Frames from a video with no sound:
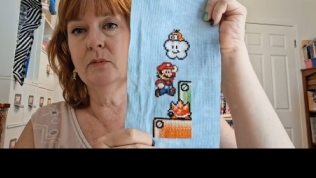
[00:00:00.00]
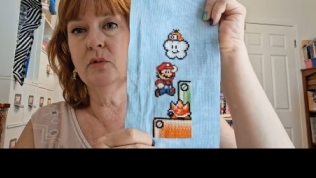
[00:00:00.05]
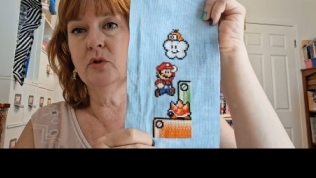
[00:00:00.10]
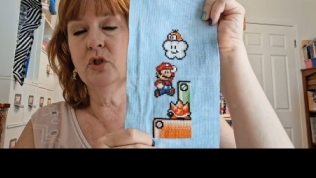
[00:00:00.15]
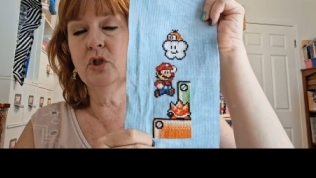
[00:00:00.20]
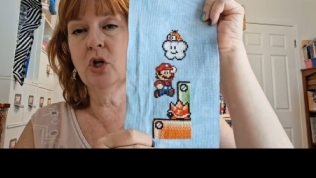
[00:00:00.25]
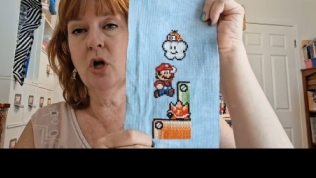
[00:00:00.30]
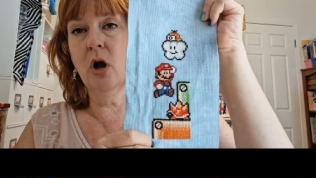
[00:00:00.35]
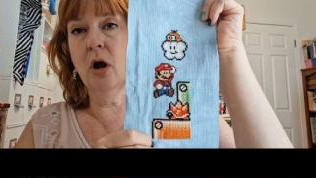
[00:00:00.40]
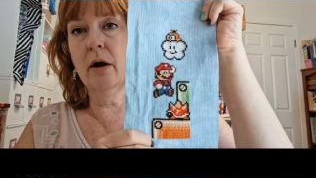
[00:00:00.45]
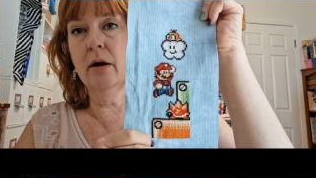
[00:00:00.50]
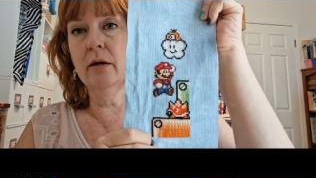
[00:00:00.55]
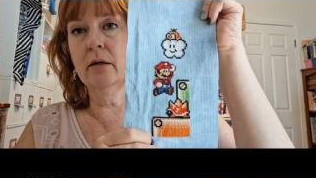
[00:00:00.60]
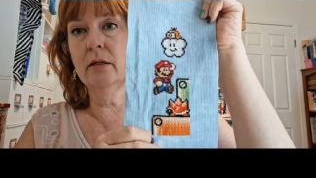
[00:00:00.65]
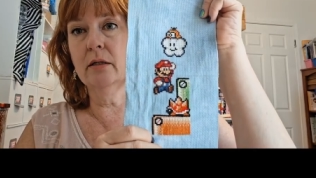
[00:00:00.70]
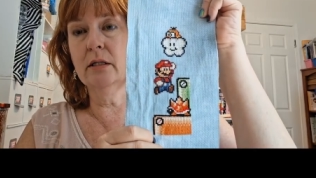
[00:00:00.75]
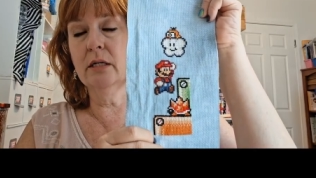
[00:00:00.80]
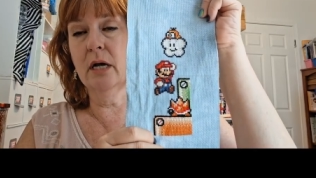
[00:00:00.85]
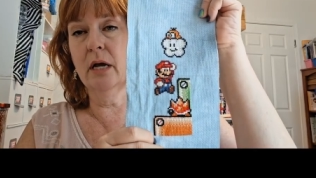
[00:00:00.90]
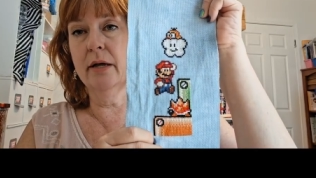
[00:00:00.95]
chart
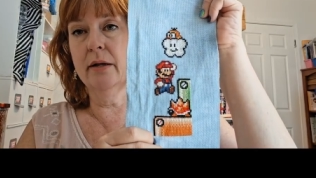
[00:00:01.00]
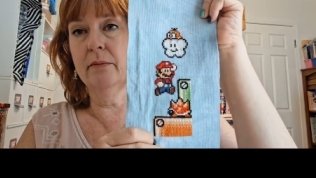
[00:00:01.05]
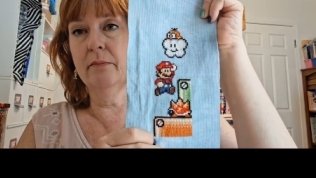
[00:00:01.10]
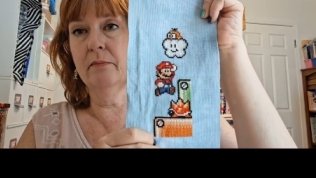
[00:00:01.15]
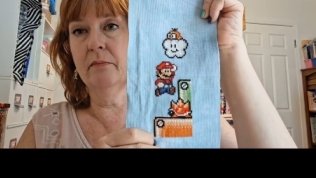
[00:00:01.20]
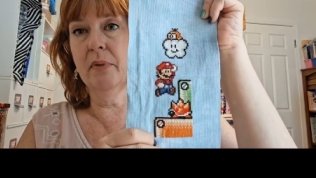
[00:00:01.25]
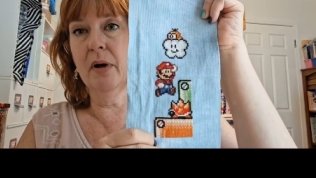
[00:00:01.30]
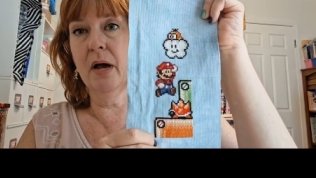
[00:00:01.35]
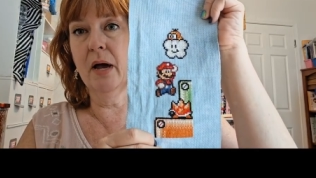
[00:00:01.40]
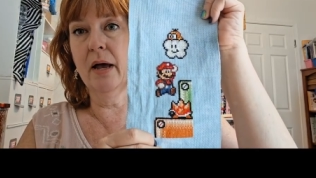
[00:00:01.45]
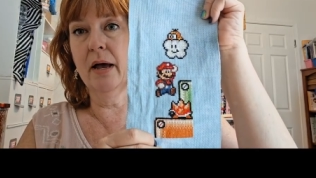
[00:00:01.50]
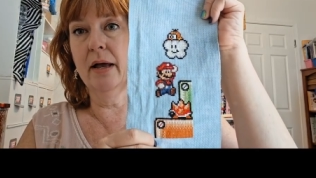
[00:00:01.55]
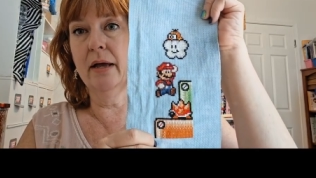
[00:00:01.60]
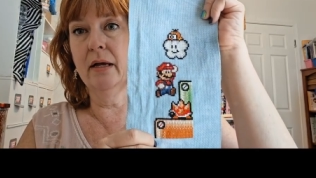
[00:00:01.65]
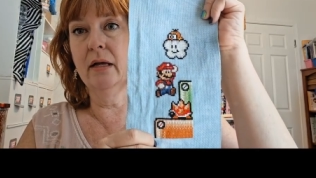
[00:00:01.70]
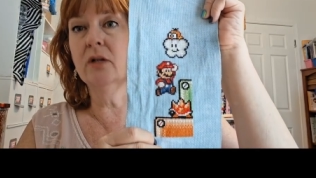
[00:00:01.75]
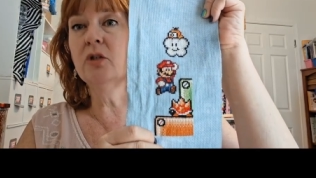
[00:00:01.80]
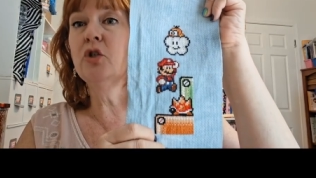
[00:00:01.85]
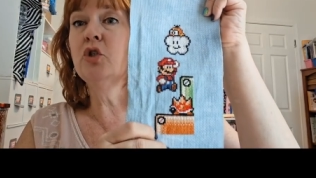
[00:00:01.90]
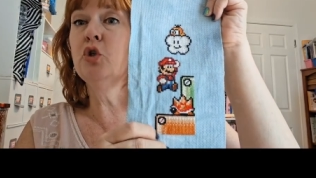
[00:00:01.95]
done
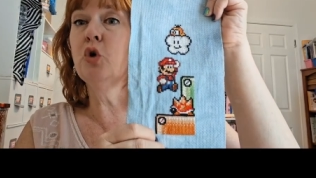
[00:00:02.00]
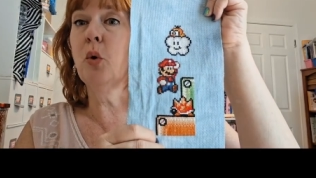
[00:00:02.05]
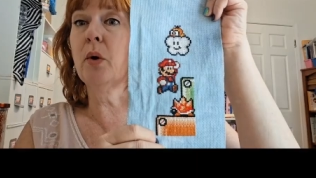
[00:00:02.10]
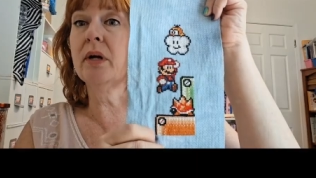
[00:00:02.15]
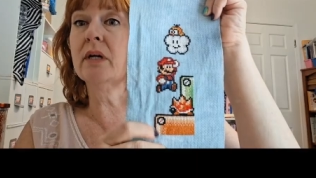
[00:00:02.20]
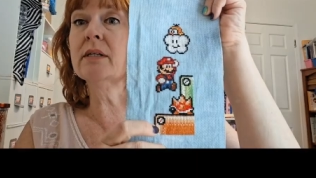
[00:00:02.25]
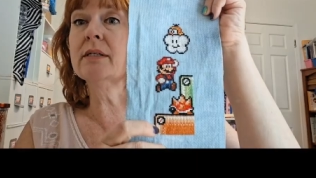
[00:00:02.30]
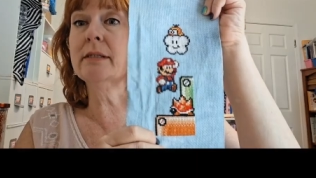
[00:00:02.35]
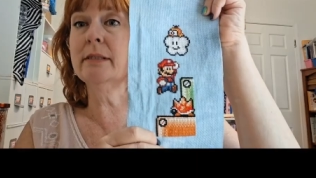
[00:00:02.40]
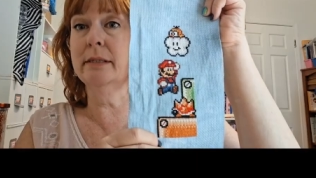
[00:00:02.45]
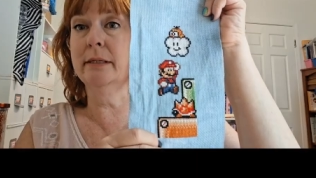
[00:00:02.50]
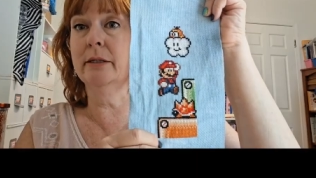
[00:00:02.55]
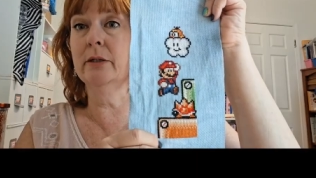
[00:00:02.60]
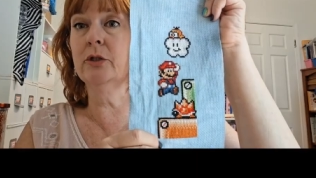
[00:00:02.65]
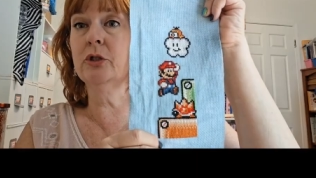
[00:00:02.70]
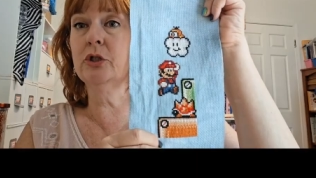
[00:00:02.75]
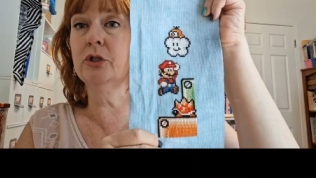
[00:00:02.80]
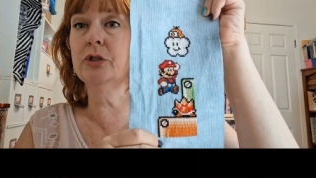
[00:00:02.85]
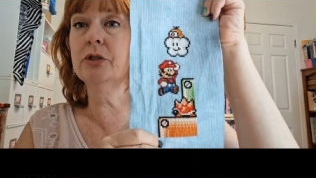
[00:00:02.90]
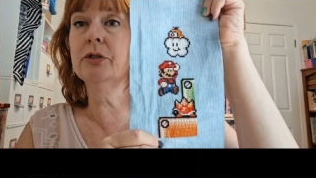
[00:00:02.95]
by Dork
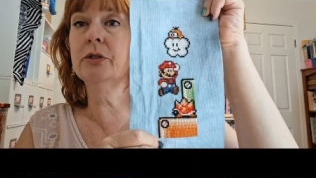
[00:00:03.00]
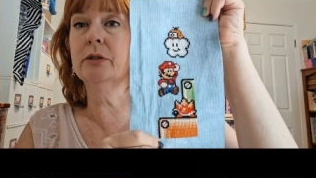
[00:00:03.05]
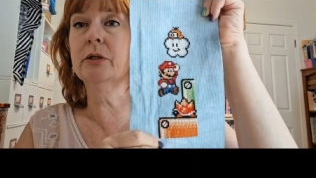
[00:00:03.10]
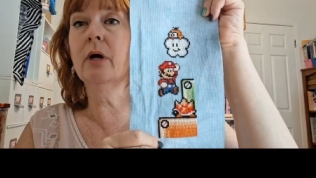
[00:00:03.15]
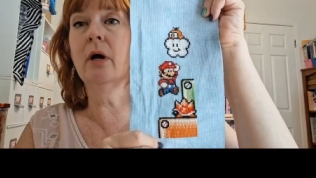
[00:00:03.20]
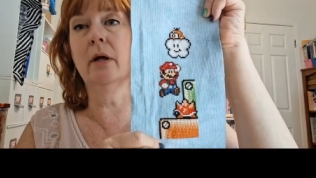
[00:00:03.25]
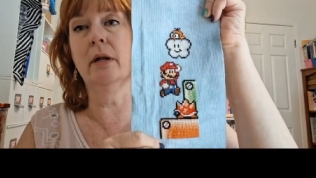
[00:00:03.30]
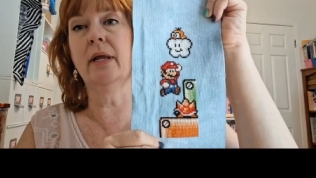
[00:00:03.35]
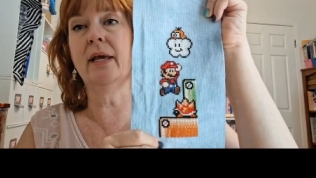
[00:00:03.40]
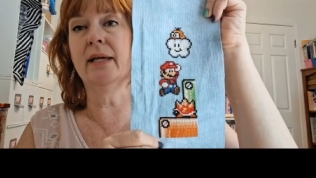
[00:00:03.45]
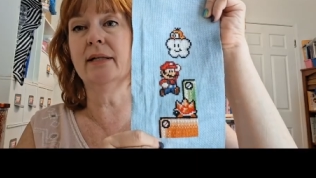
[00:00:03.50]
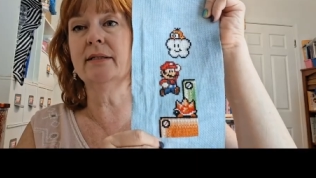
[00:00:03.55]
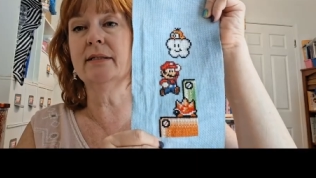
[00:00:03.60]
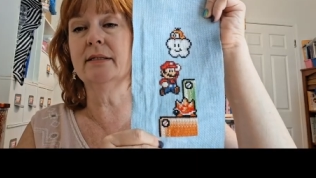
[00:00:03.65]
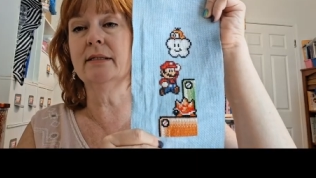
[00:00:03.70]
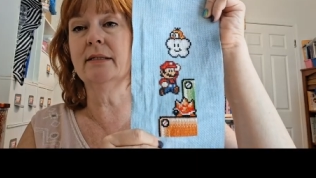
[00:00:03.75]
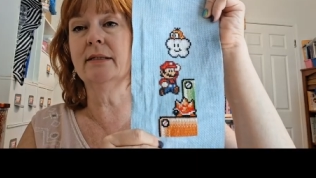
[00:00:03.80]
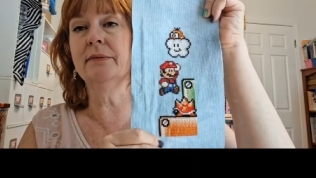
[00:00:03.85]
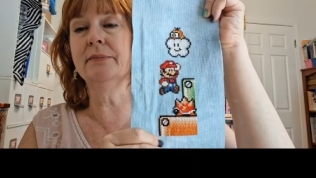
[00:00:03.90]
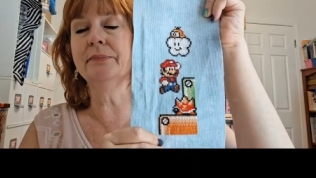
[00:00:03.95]
Stitch on
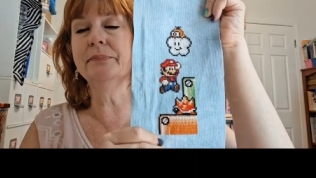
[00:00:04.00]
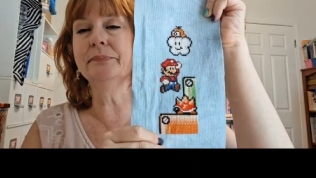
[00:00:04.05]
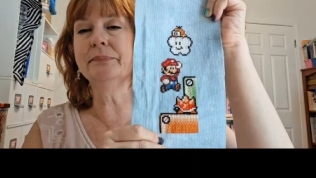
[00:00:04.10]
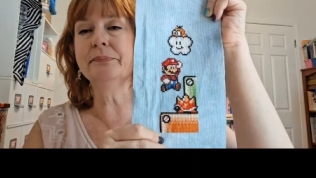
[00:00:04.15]
Etsy.